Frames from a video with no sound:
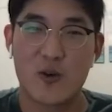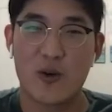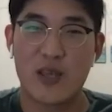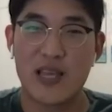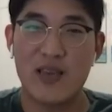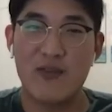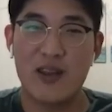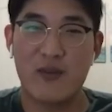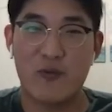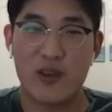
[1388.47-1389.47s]
So
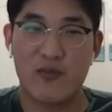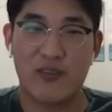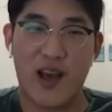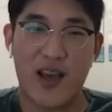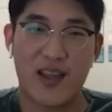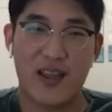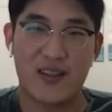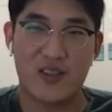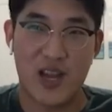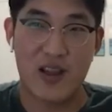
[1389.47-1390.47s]
even if we
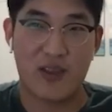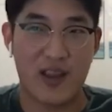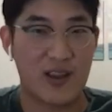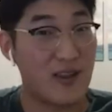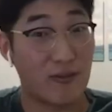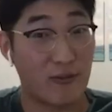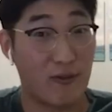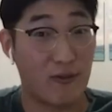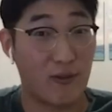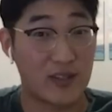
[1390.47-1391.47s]
fly JFK
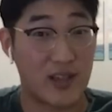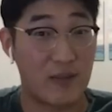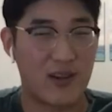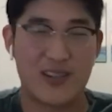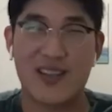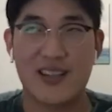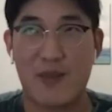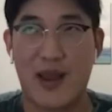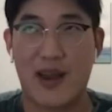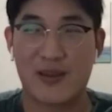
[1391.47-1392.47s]
Heathrow, for example,
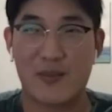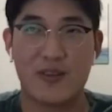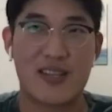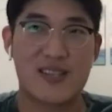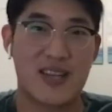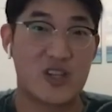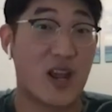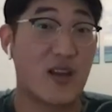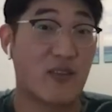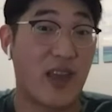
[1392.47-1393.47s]
actually that's a bad example. Let's
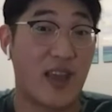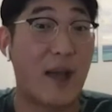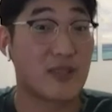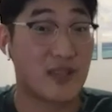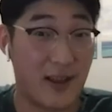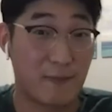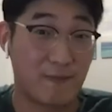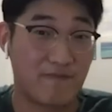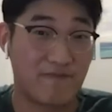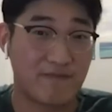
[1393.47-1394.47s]
say JFK
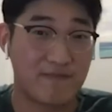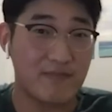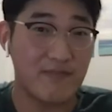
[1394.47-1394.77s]
Amsterdam.